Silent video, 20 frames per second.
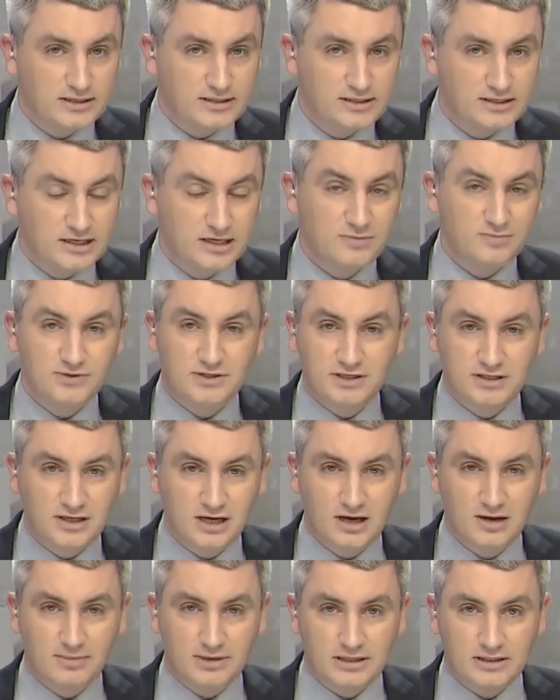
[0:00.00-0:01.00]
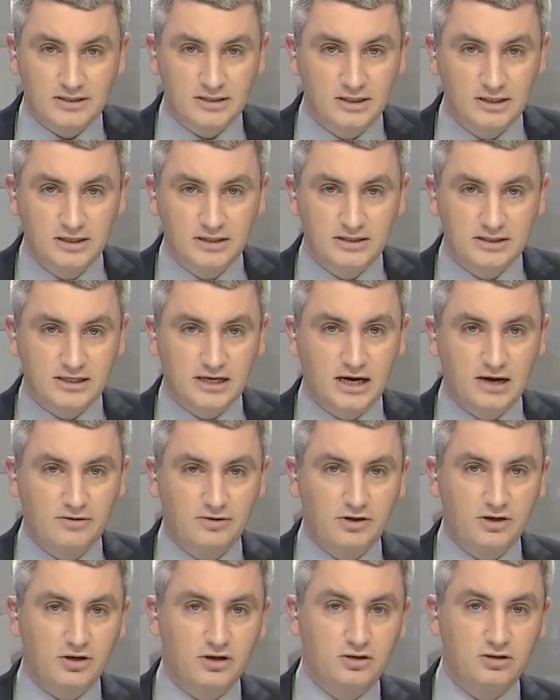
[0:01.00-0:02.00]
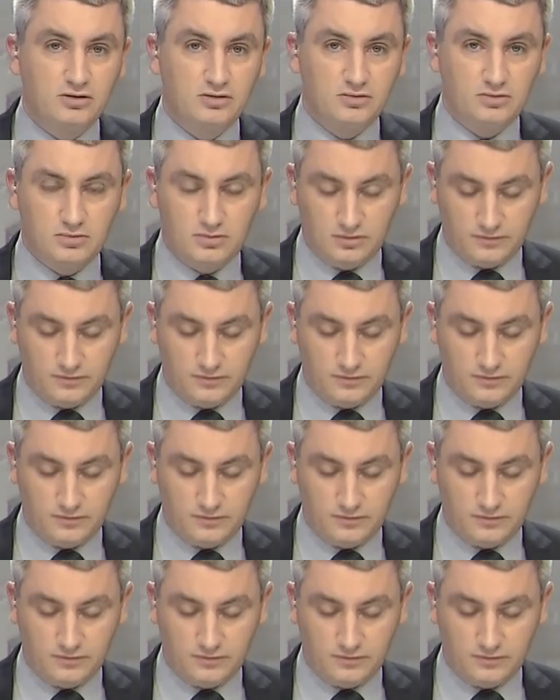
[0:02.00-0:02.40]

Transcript: seems determined to carry on,